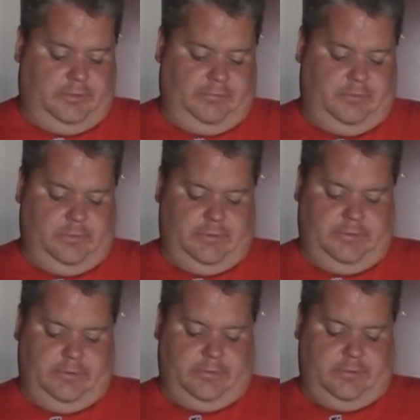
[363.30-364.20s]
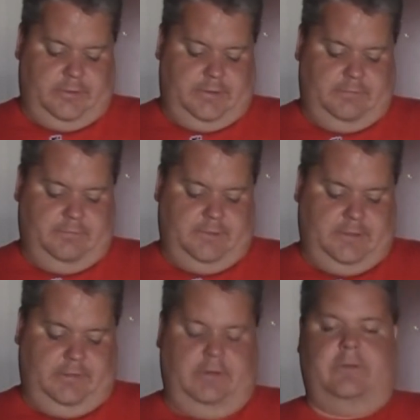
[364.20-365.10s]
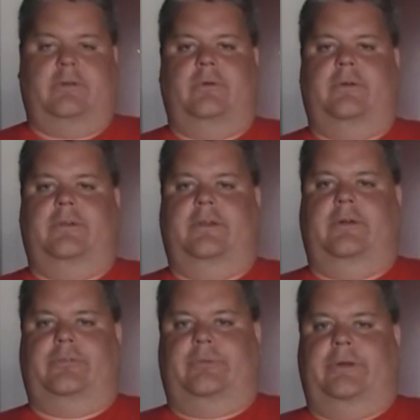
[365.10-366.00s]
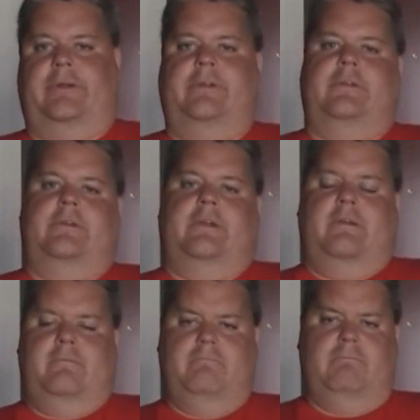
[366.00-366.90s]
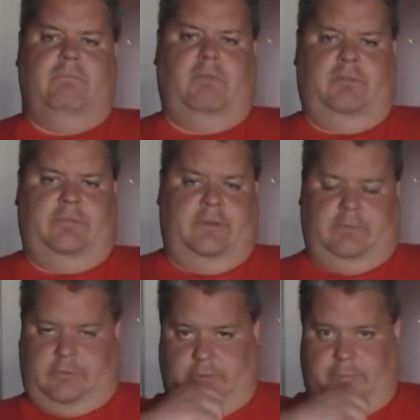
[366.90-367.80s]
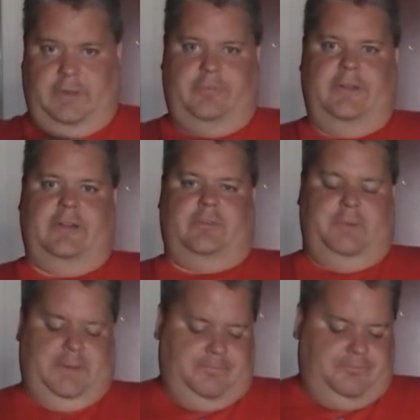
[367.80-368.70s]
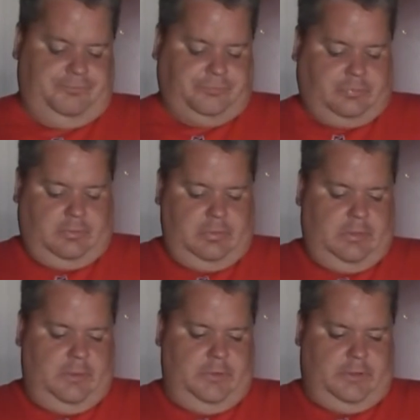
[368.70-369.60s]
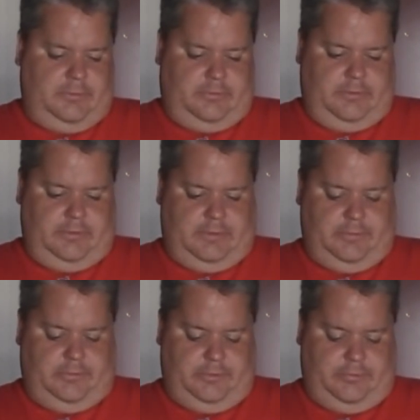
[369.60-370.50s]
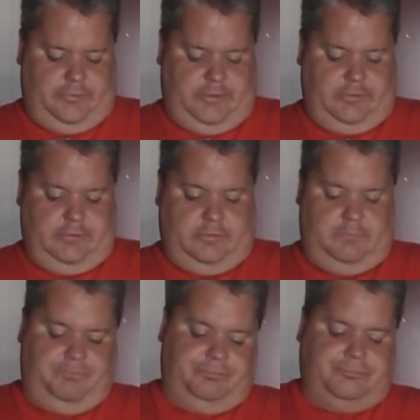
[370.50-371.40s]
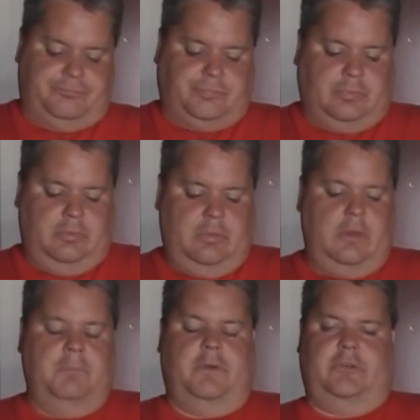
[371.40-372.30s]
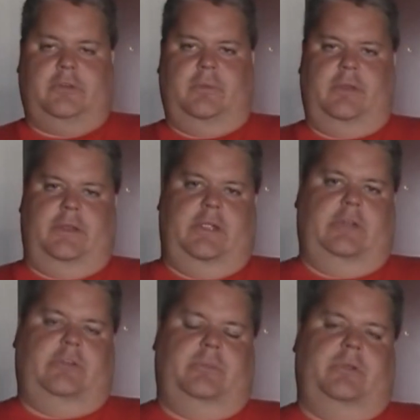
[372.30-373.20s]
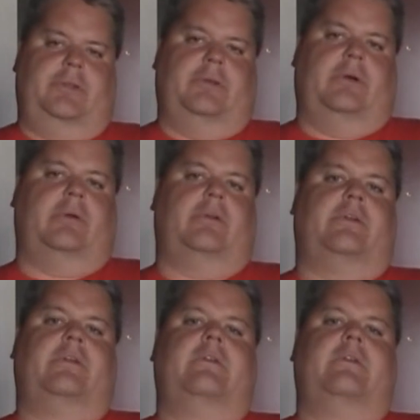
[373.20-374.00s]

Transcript: Levo and Derek Ryan. I think they're going elsewhere, if you ask me, when it comes to unrestricted free agents. But some of that $18 million